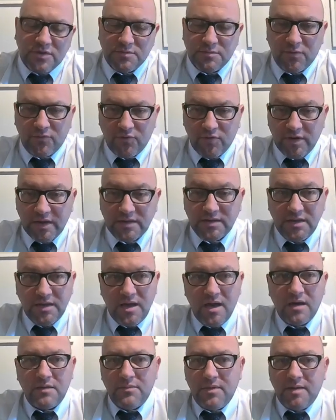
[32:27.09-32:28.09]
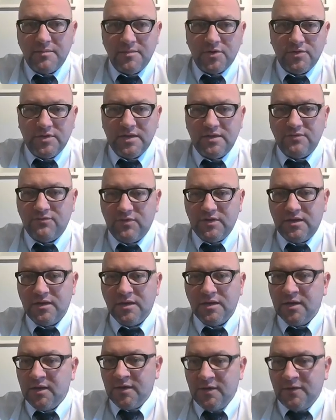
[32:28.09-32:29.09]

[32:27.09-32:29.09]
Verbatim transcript: as before. Like the Yanomamo live in